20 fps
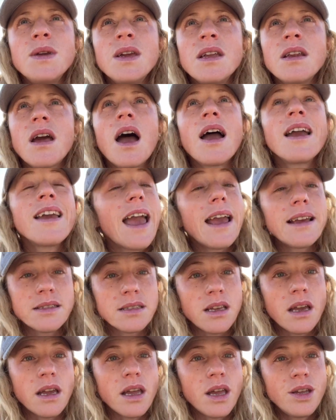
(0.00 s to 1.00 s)
I get
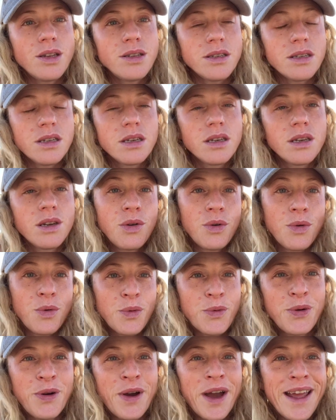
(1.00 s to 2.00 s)
excited
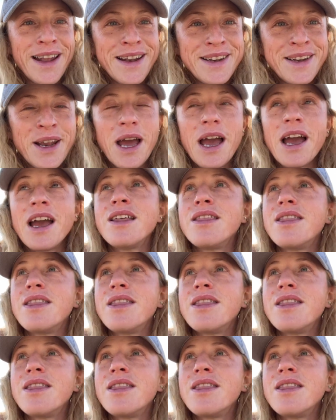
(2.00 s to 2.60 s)
when